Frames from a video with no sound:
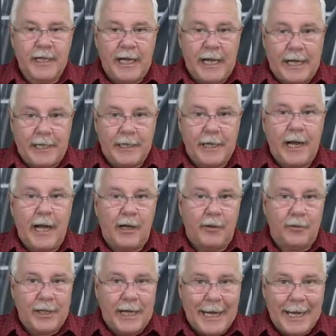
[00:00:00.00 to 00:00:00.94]
And
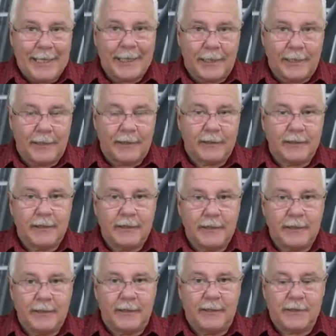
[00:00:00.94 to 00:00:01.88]
now the anchor
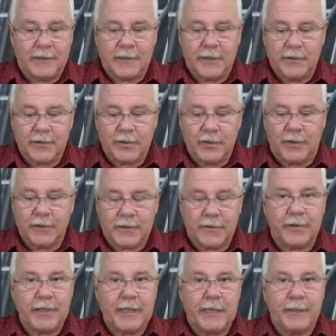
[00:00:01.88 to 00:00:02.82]
in this starts
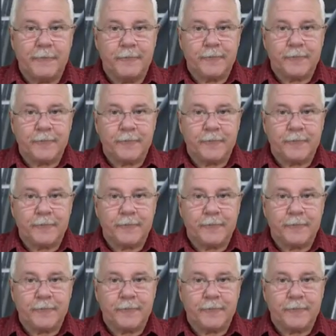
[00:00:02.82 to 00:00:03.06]
3.